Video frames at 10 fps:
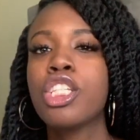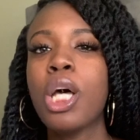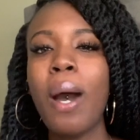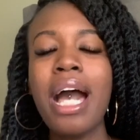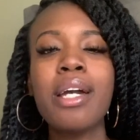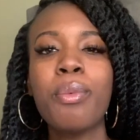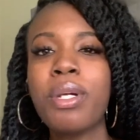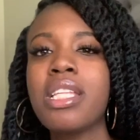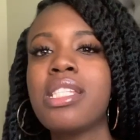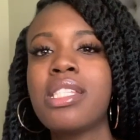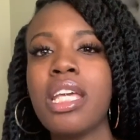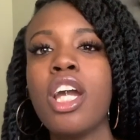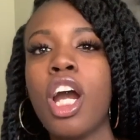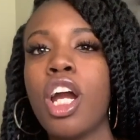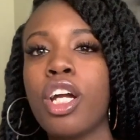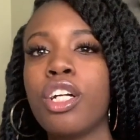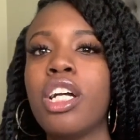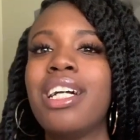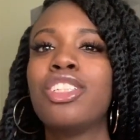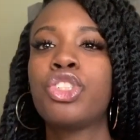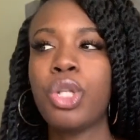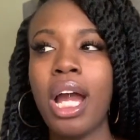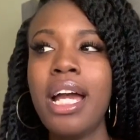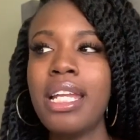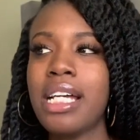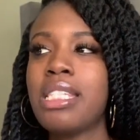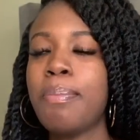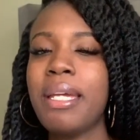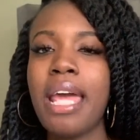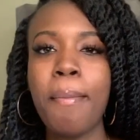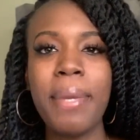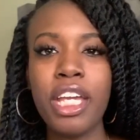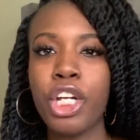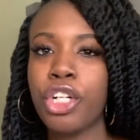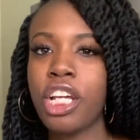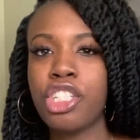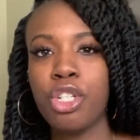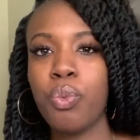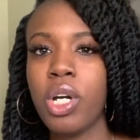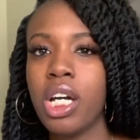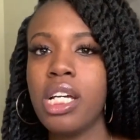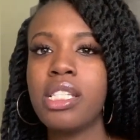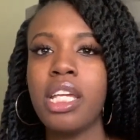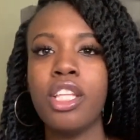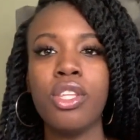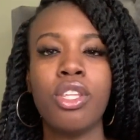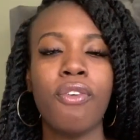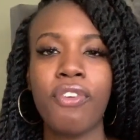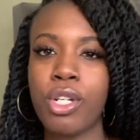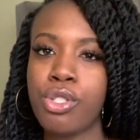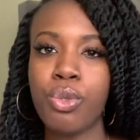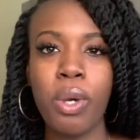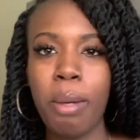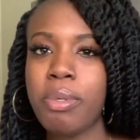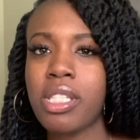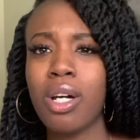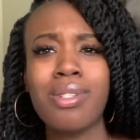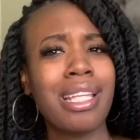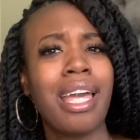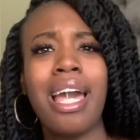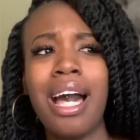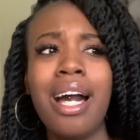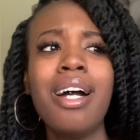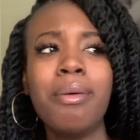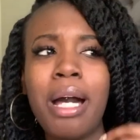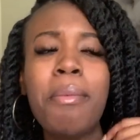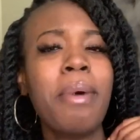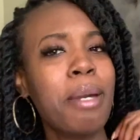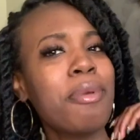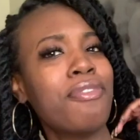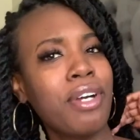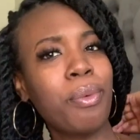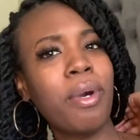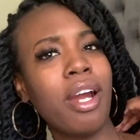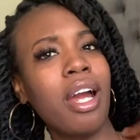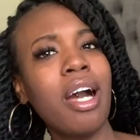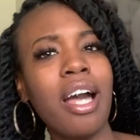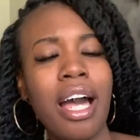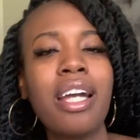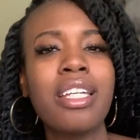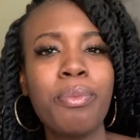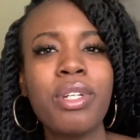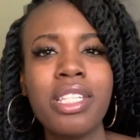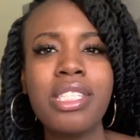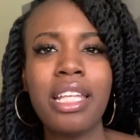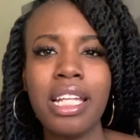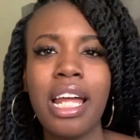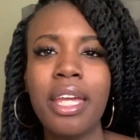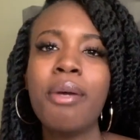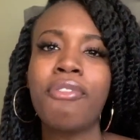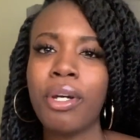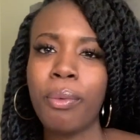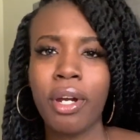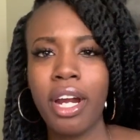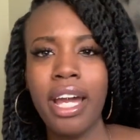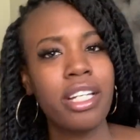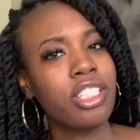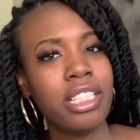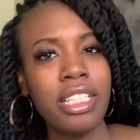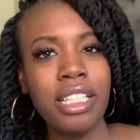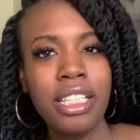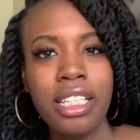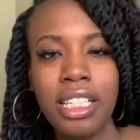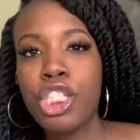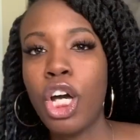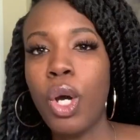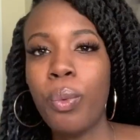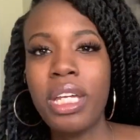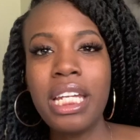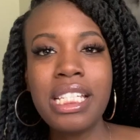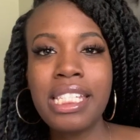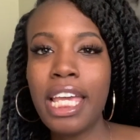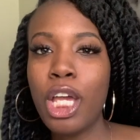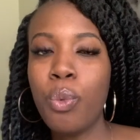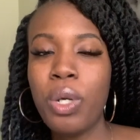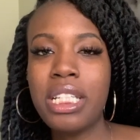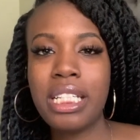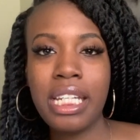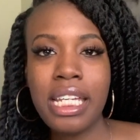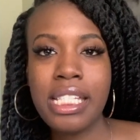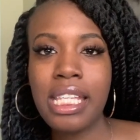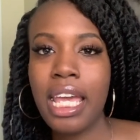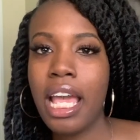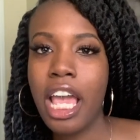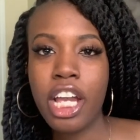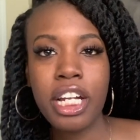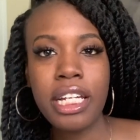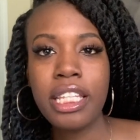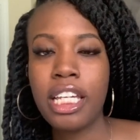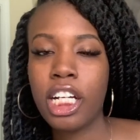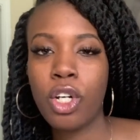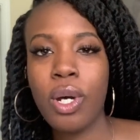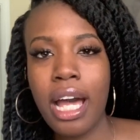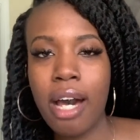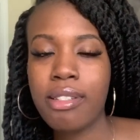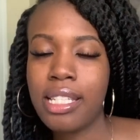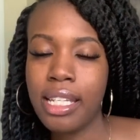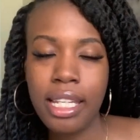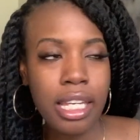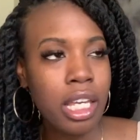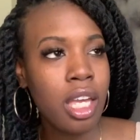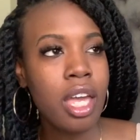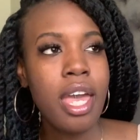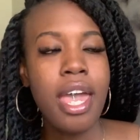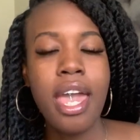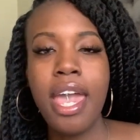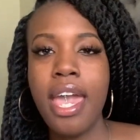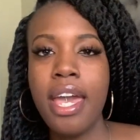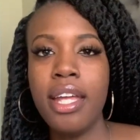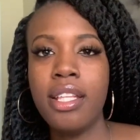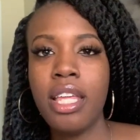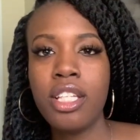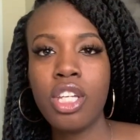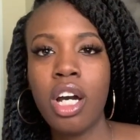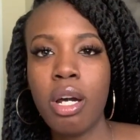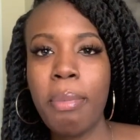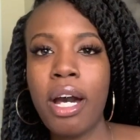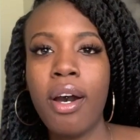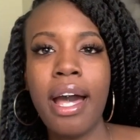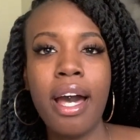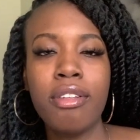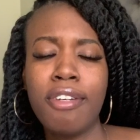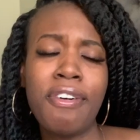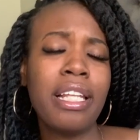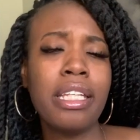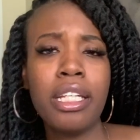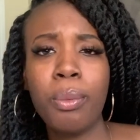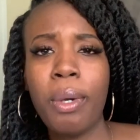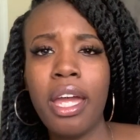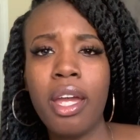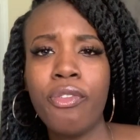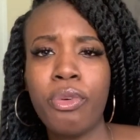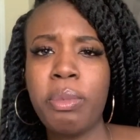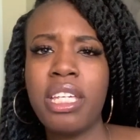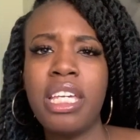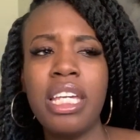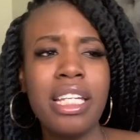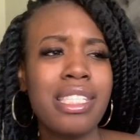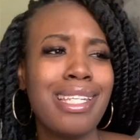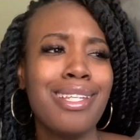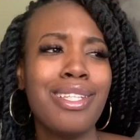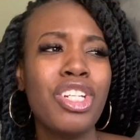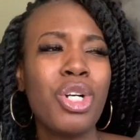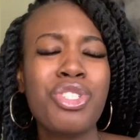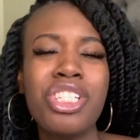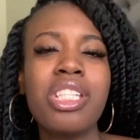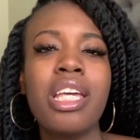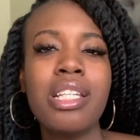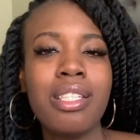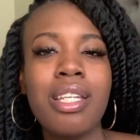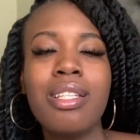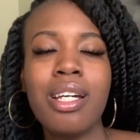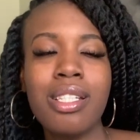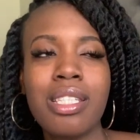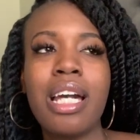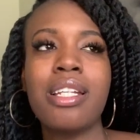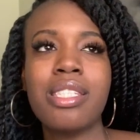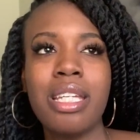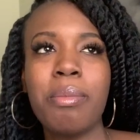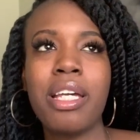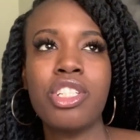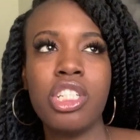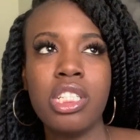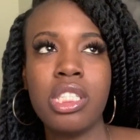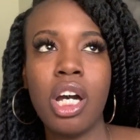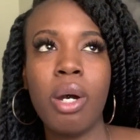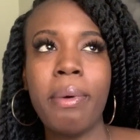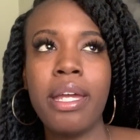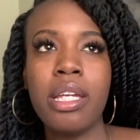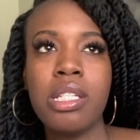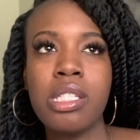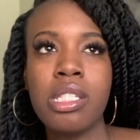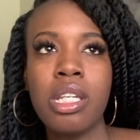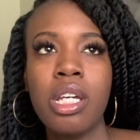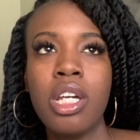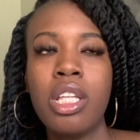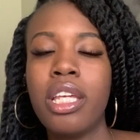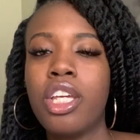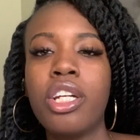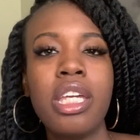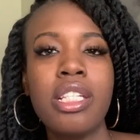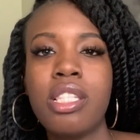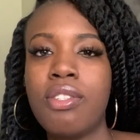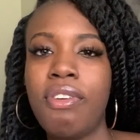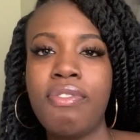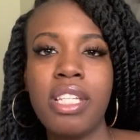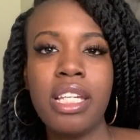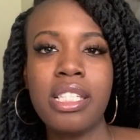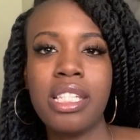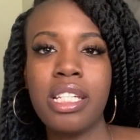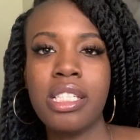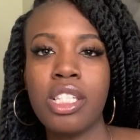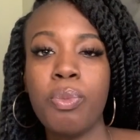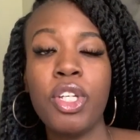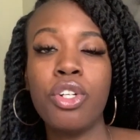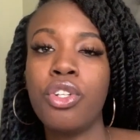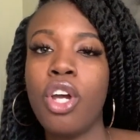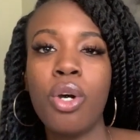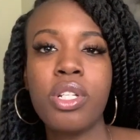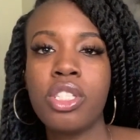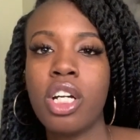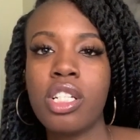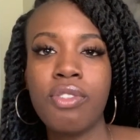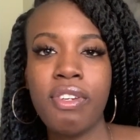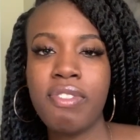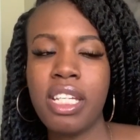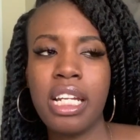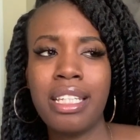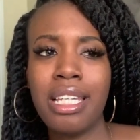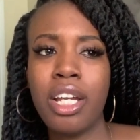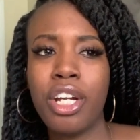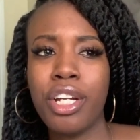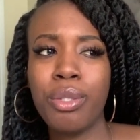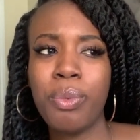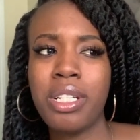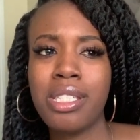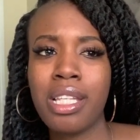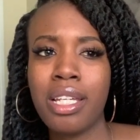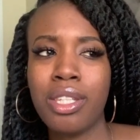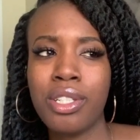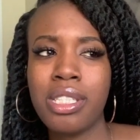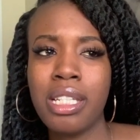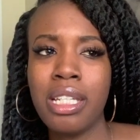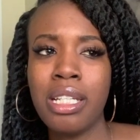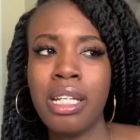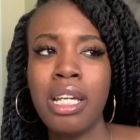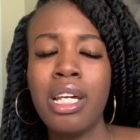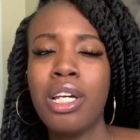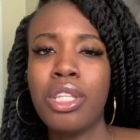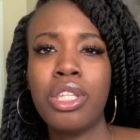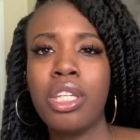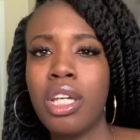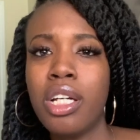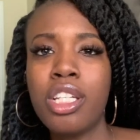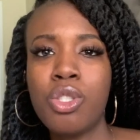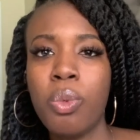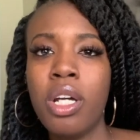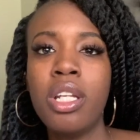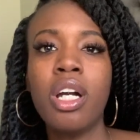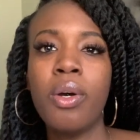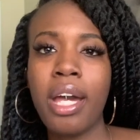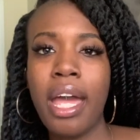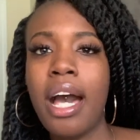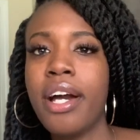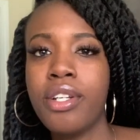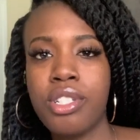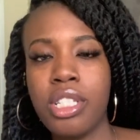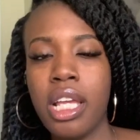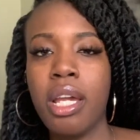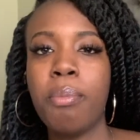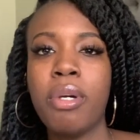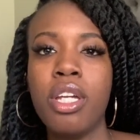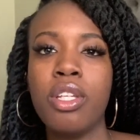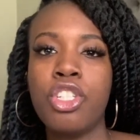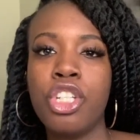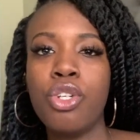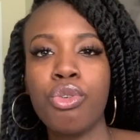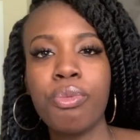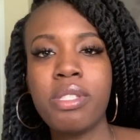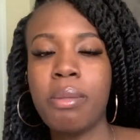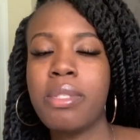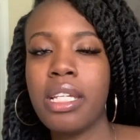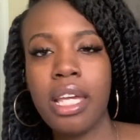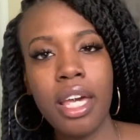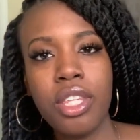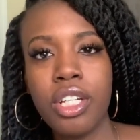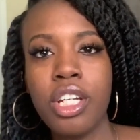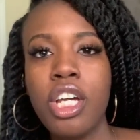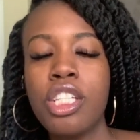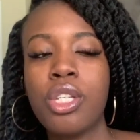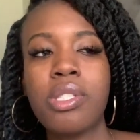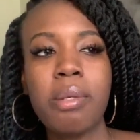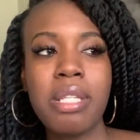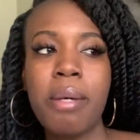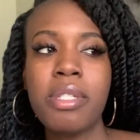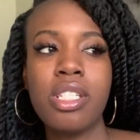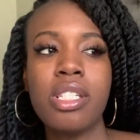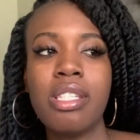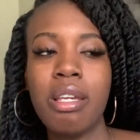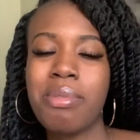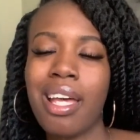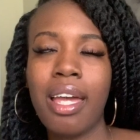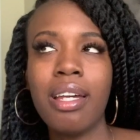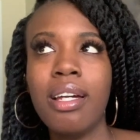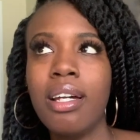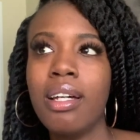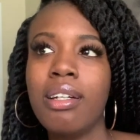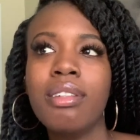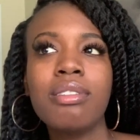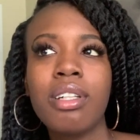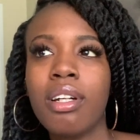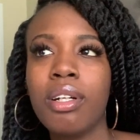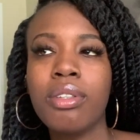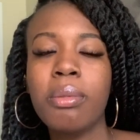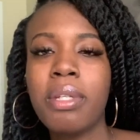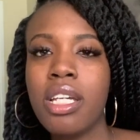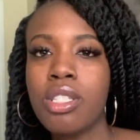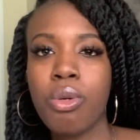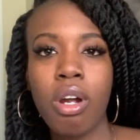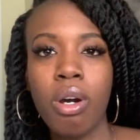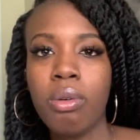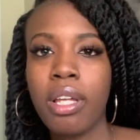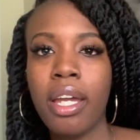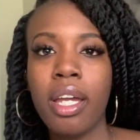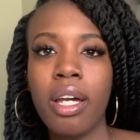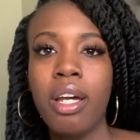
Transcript: So I could really see her trying not to be that mean girl that she was in the first two episodes. Like I, I might be fucking with her. I, I can really say that I am fucking with her actually. So we get a scene with Denise and Aaron. They're going out to eat and they talk about how they finally get away from the kids and you know she's it, it does kind of seem like she's always like your kids is 15 sis but your oldest daughter is 15 i think her other one is like 13 the youngest one okay i understand but she groups them together so sometimes it just seems like um girl them kids grown like